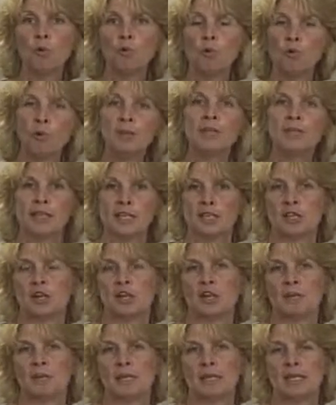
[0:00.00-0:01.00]
with a
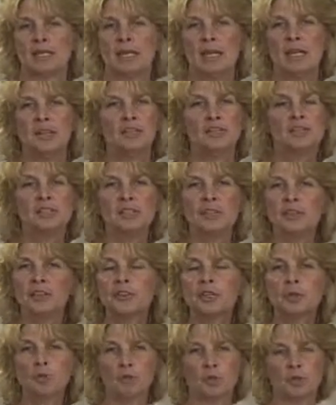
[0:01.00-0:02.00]
garment. There's
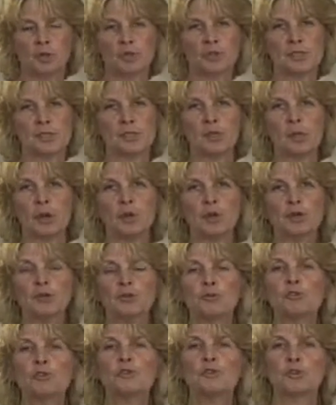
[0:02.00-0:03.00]
nothing worse than going
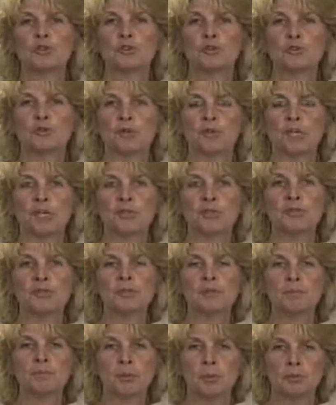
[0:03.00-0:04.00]
through surgery and
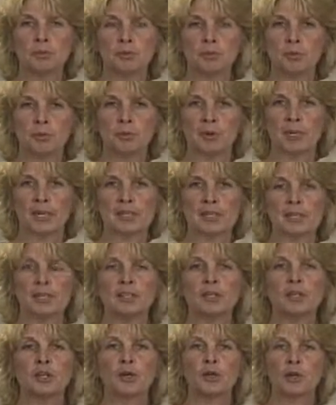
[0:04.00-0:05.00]
losing both of your breasts
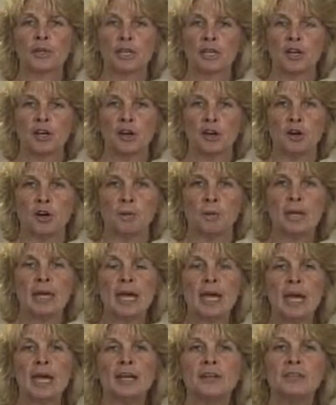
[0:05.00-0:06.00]
and then going home
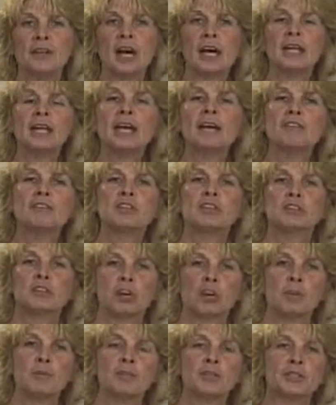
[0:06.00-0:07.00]
and not having a
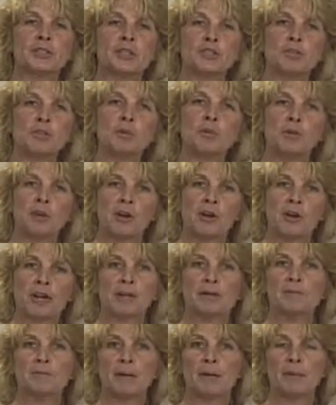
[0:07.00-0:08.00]
garment that you can wear
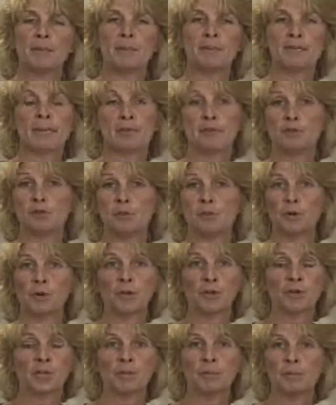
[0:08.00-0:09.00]
out in public after
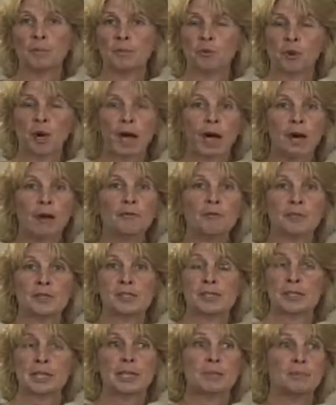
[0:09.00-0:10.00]
wearing a bra
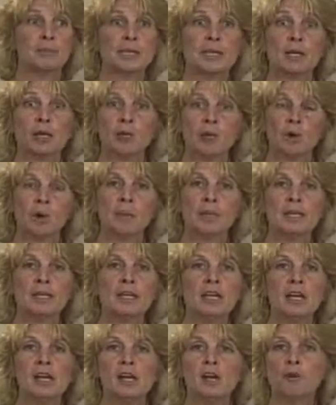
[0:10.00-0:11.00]
for, say, being a
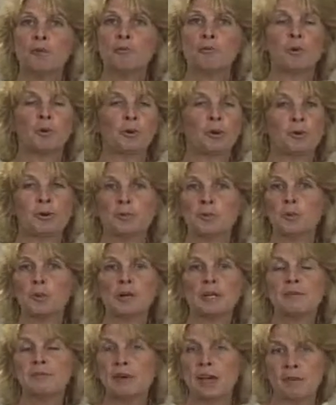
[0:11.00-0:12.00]
woman for
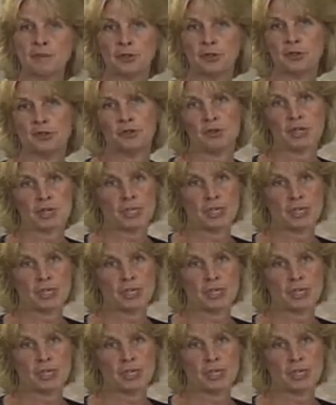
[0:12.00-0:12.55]
25 or 30